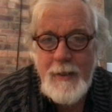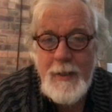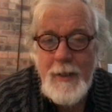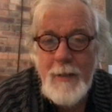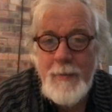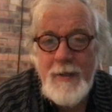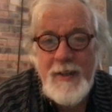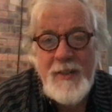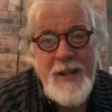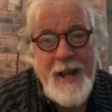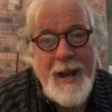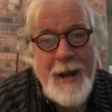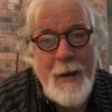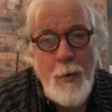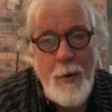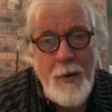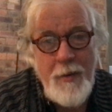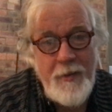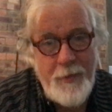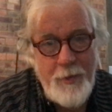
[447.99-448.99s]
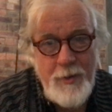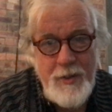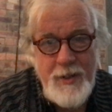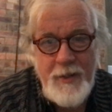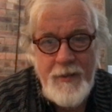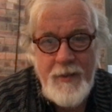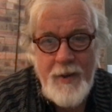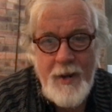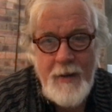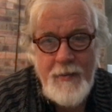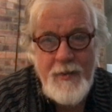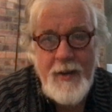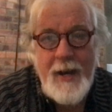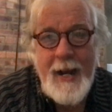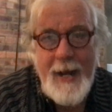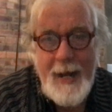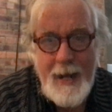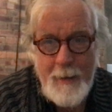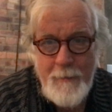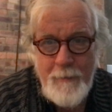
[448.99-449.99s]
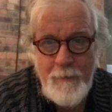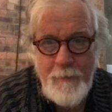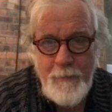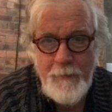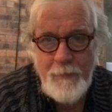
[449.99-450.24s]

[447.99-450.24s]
But it's now 1:45 a.m.